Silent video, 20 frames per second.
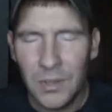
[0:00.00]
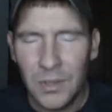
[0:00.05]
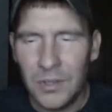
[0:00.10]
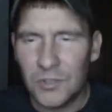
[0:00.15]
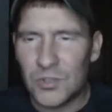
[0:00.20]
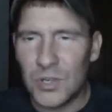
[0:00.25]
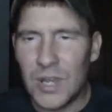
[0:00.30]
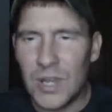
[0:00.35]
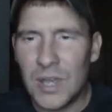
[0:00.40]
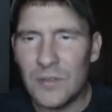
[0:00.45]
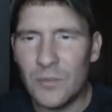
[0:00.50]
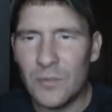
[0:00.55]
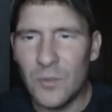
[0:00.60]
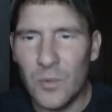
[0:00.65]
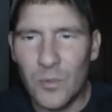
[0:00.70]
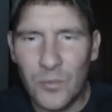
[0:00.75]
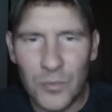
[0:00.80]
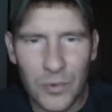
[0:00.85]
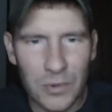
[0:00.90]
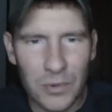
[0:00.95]

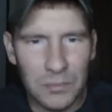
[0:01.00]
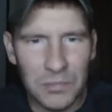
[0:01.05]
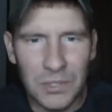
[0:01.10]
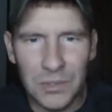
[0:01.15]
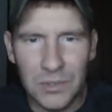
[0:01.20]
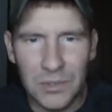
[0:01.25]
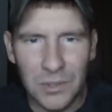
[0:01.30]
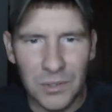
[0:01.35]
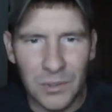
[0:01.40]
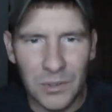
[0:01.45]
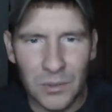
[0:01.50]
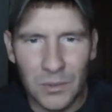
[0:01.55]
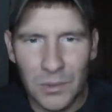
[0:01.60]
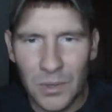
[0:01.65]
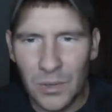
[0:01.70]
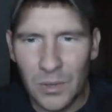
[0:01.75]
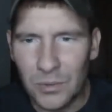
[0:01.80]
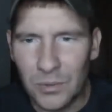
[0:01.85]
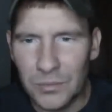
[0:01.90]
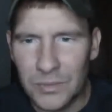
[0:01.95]
travel from,
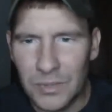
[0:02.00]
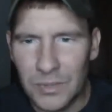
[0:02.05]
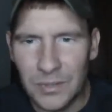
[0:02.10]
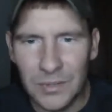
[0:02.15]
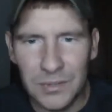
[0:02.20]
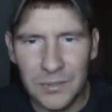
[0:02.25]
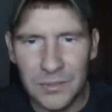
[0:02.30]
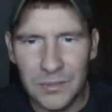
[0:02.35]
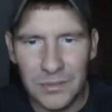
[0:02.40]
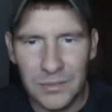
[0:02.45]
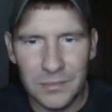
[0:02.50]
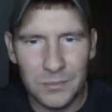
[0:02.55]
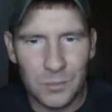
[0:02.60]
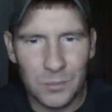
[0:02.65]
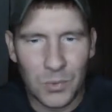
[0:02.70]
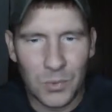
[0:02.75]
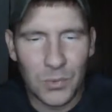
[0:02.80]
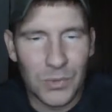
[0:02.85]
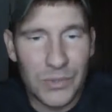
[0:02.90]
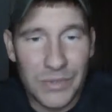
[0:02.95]
the
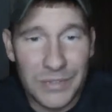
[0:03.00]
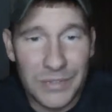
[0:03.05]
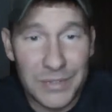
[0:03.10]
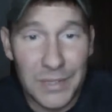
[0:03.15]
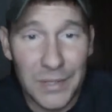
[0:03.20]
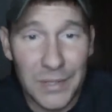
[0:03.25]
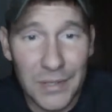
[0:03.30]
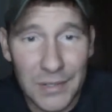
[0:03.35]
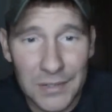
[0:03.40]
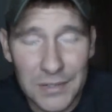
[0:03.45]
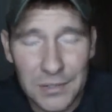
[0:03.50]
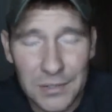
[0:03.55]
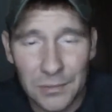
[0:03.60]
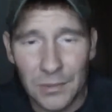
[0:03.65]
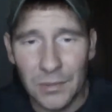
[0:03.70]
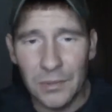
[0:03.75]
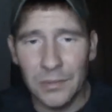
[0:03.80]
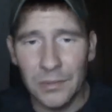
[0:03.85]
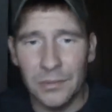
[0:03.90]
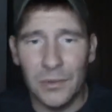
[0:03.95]
world of the dead to
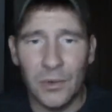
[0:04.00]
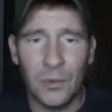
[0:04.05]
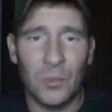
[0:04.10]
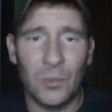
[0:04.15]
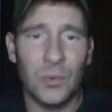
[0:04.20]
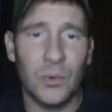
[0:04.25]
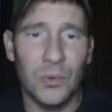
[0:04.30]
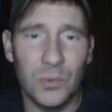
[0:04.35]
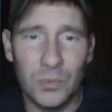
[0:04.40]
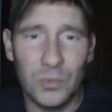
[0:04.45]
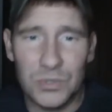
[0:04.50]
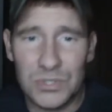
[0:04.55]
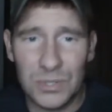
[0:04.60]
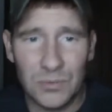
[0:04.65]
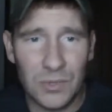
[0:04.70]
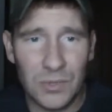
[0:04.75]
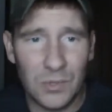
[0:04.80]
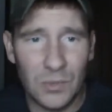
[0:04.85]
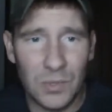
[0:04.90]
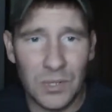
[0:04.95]
our world,
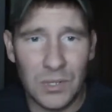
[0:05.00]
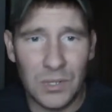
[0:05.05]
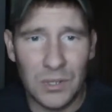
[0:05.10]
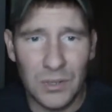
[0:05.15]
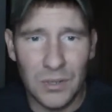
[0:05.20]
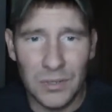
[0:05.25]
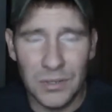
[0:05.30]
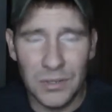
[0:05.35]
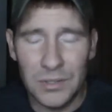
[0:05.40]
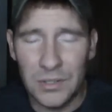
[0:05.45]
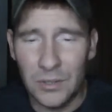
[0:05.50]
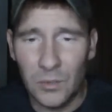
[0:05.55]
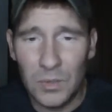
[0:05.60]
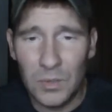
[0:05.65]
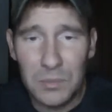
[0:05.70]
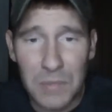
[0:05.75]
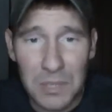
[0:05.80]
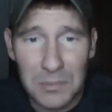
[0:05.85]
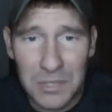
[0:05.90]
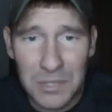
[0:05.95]
whichever you want to call it.
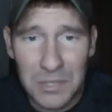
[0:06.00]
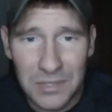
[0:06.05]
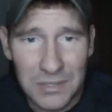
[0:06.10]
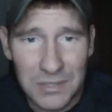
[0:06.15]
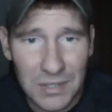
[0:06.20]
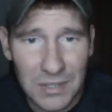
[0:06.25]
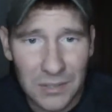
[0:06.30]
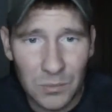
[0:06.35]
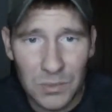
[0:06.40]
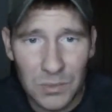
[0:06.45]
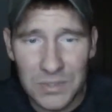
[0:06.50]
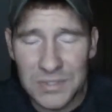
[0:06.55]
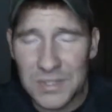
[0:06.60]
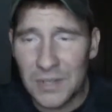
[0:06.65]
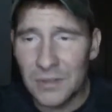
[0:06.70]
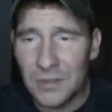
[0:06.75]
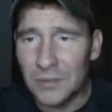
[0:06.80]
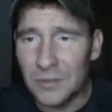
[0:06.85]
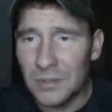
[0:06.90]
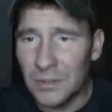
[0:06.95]
We may be the dead ones.
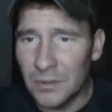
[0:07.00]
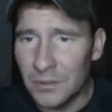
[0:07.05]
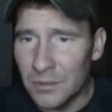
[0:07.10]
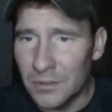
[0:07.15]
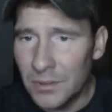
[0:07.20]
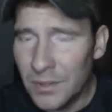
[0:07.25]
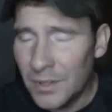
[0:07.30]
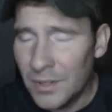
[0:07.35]
I don't know.